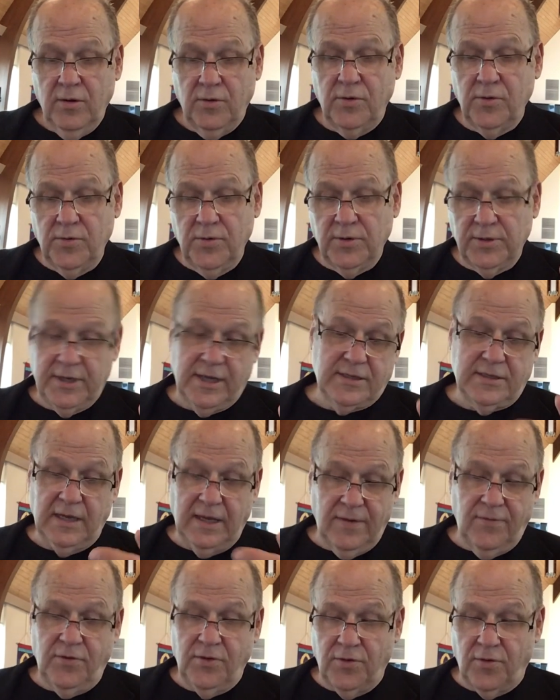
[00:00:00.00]
Google doesn't
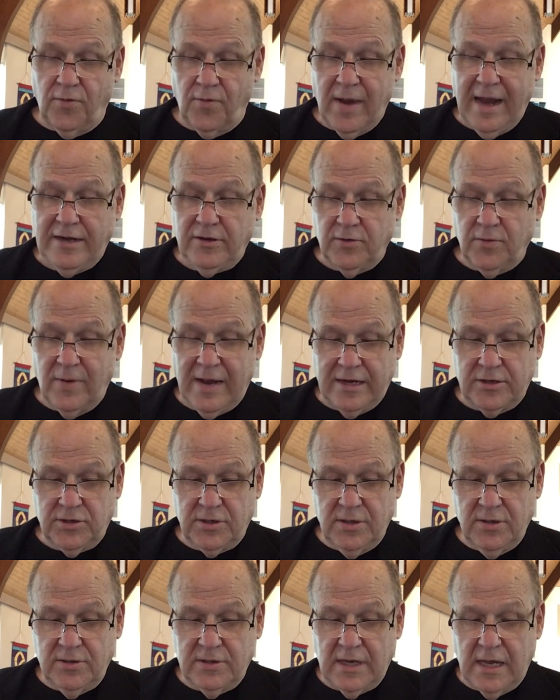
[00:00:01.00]
give you the right
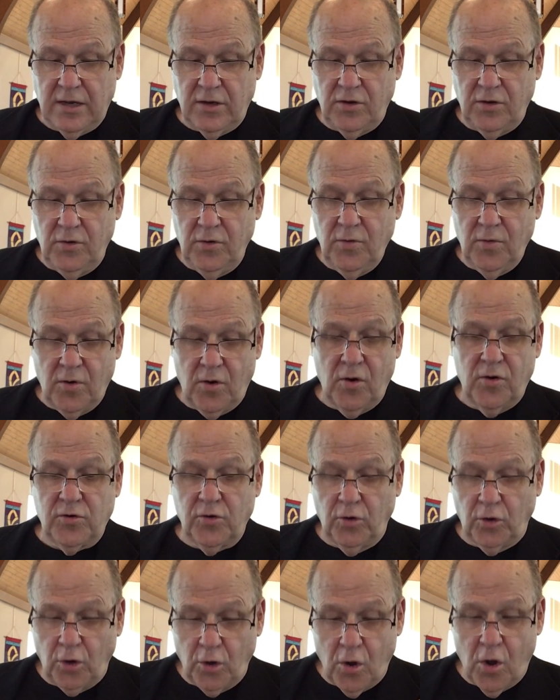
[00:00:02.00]
directions and you're
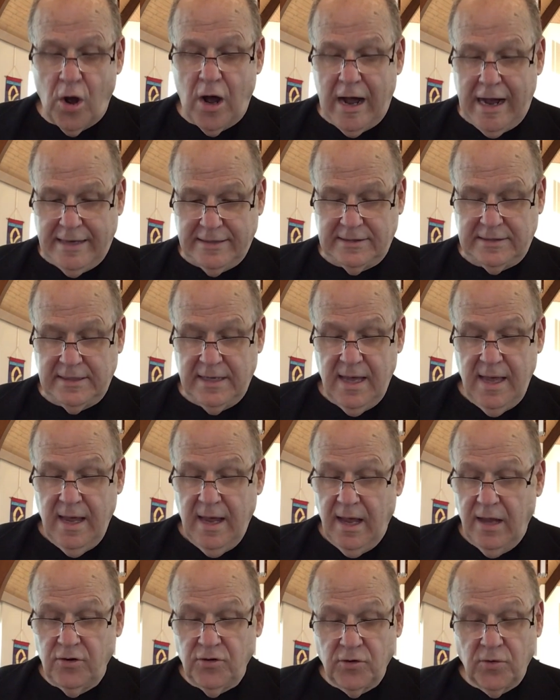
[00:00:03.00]
lost.
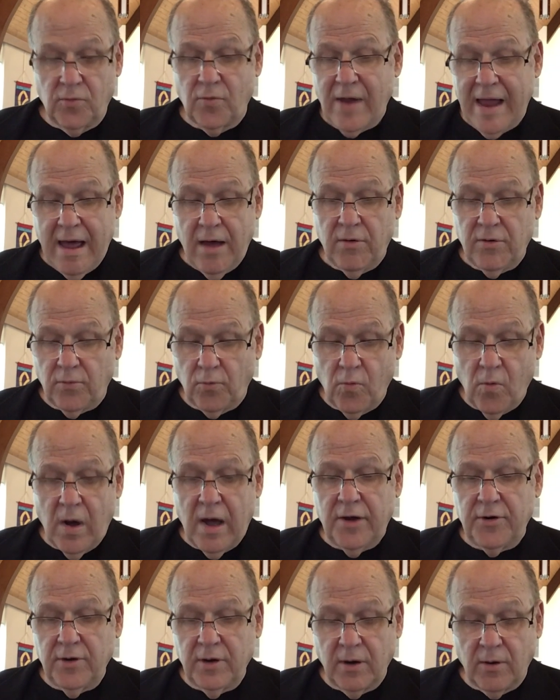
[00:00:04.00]
And you're around,
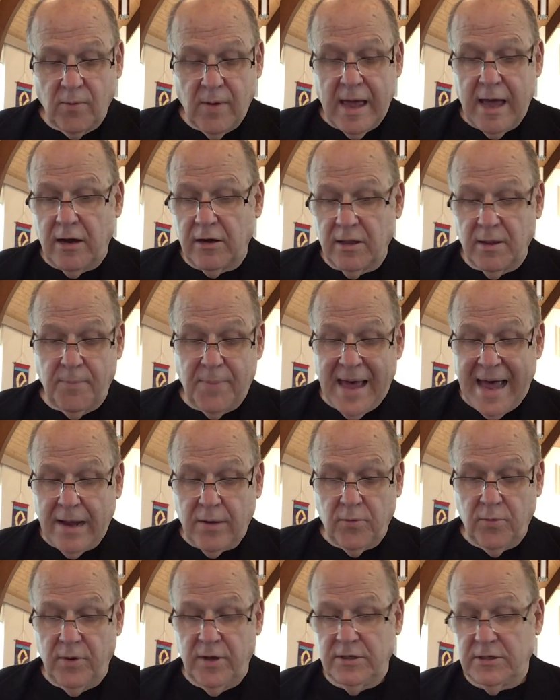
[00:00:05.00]
wandering around in the
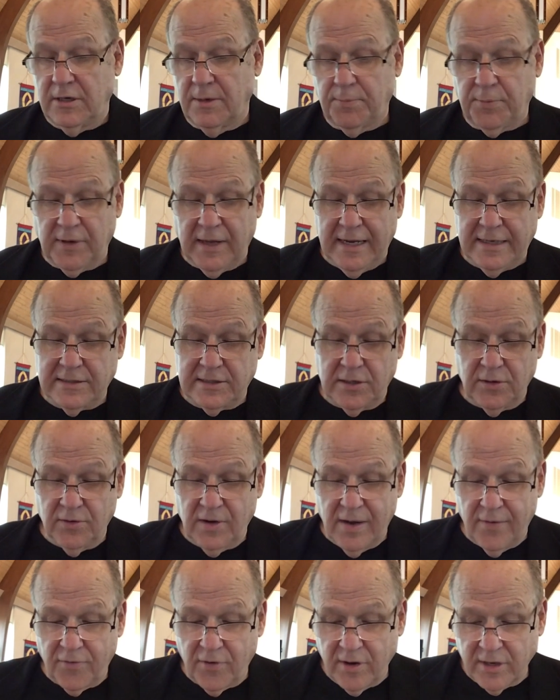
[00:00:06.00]
backwoods in a place you
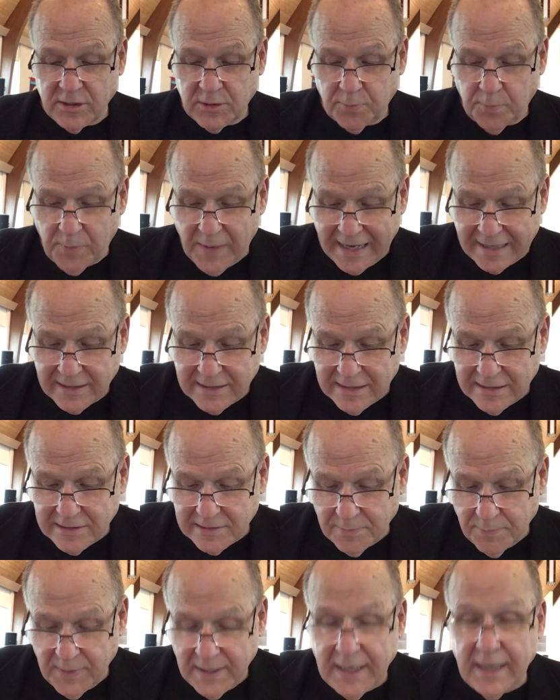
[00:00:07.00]
never expected
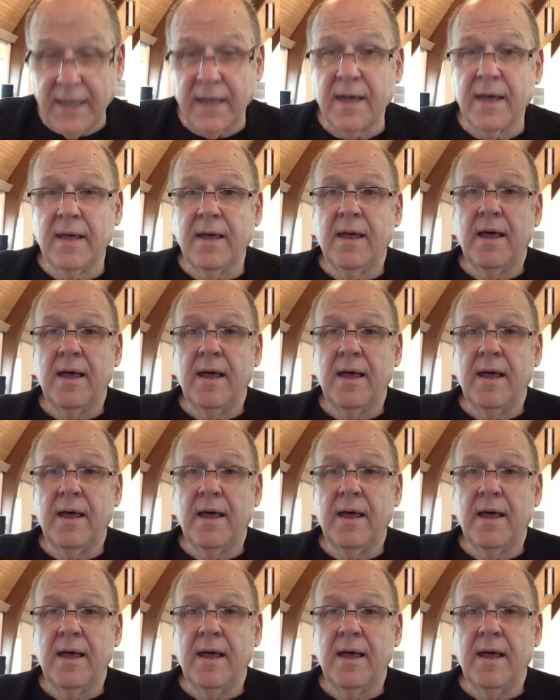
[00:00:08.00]
to be.